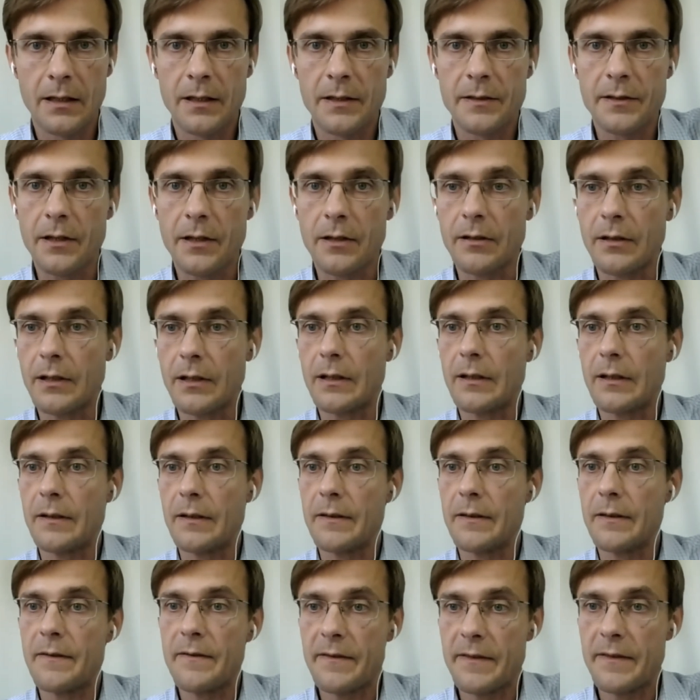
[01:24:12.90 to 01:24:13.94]
So
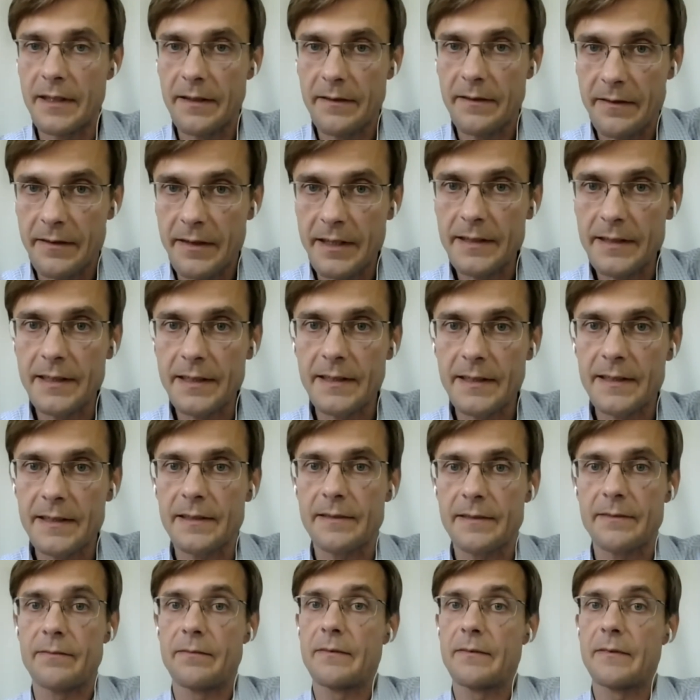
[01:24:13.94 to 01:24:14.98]
this is
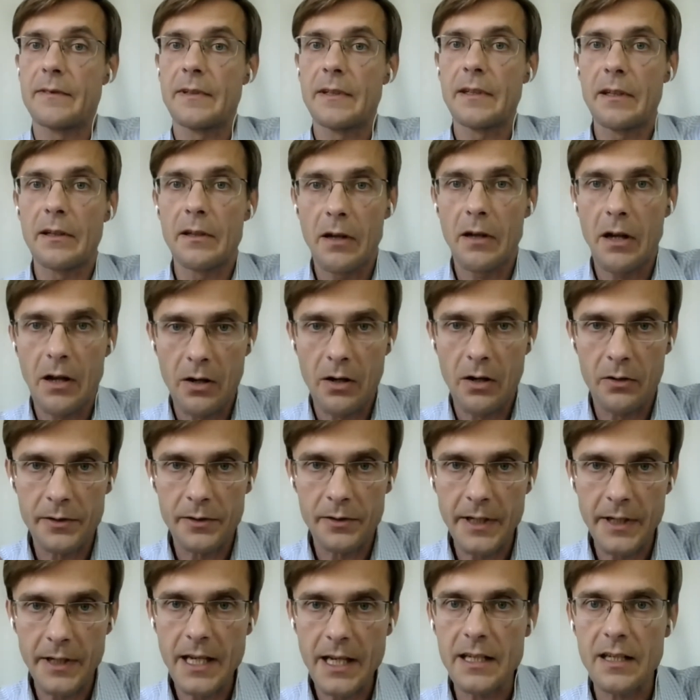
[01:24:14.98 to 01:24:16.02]

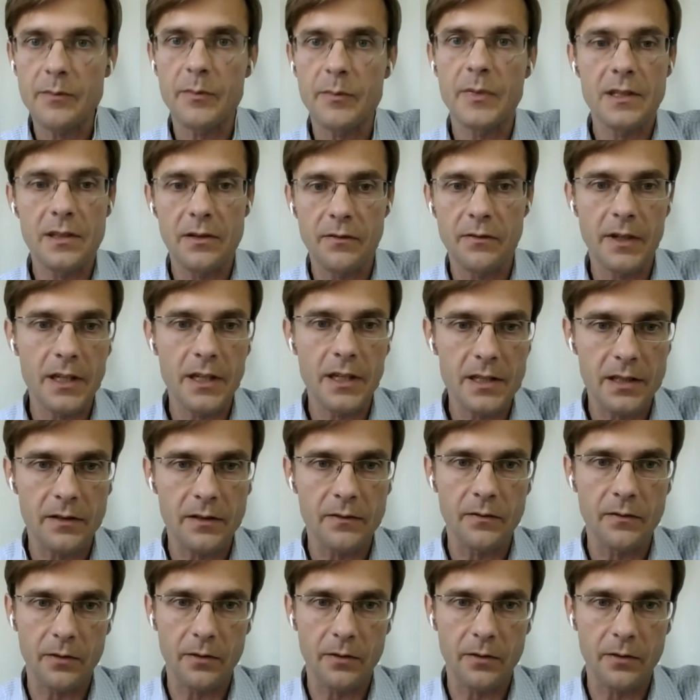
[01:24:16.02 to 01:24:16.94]
already a motivation